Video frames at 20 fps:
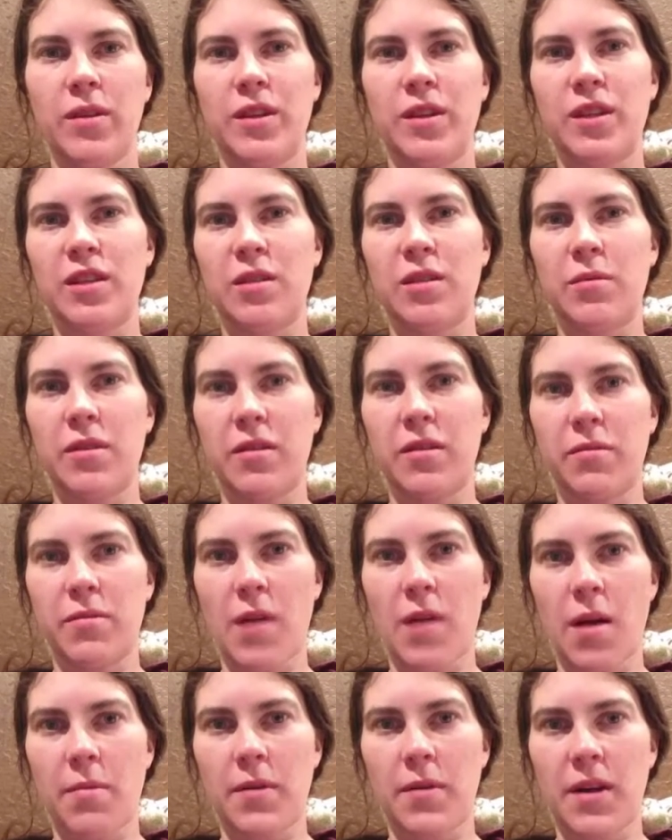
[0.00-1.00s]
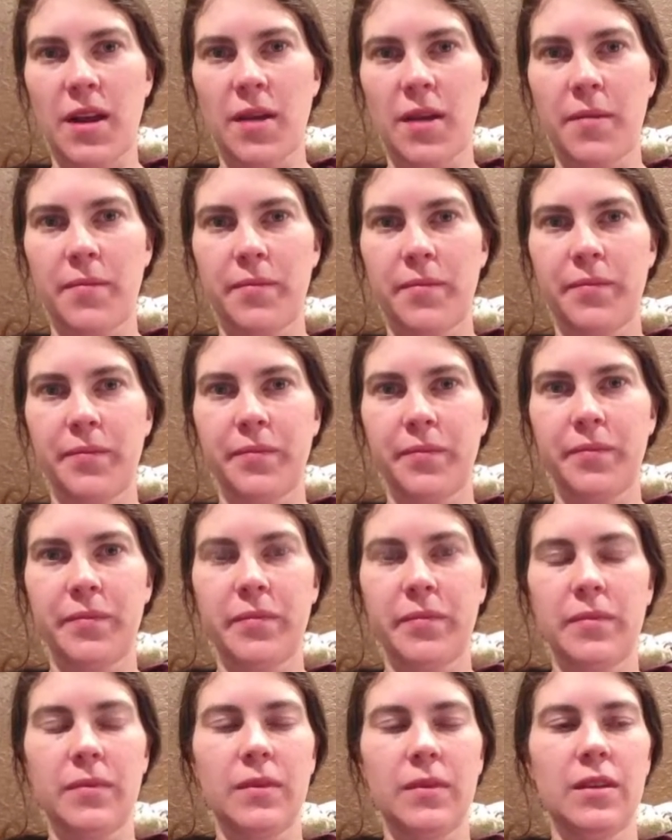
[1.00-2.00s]
with distributive property.
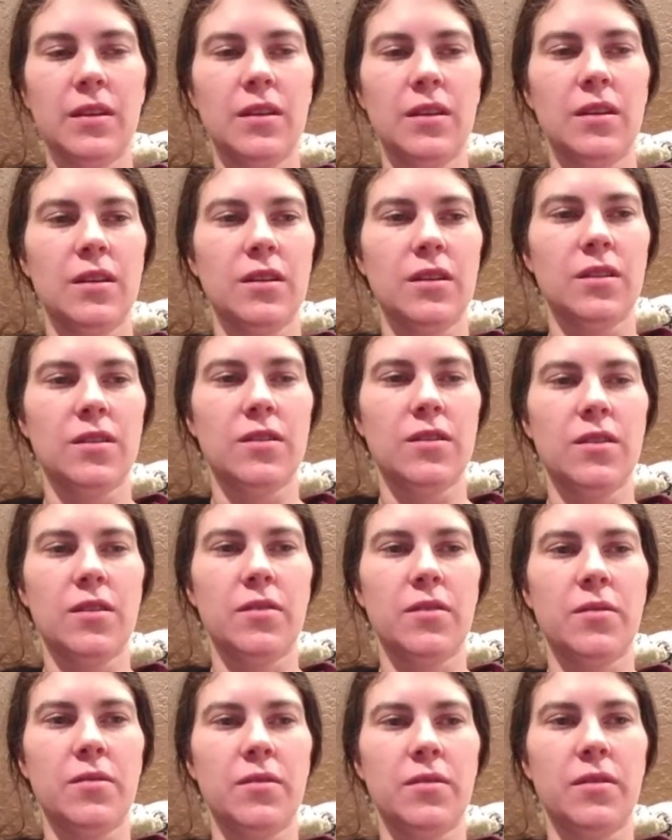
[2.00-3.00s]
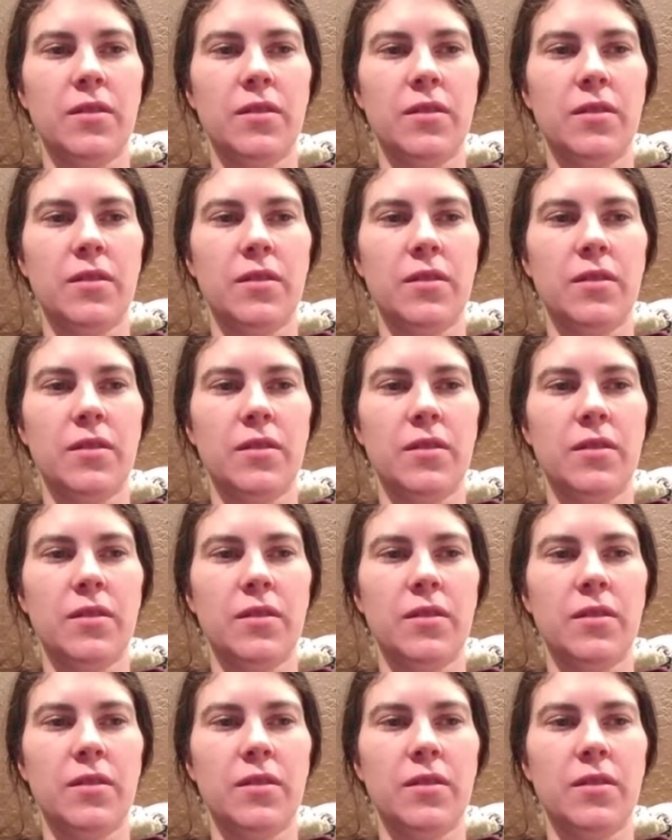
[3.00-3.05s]
So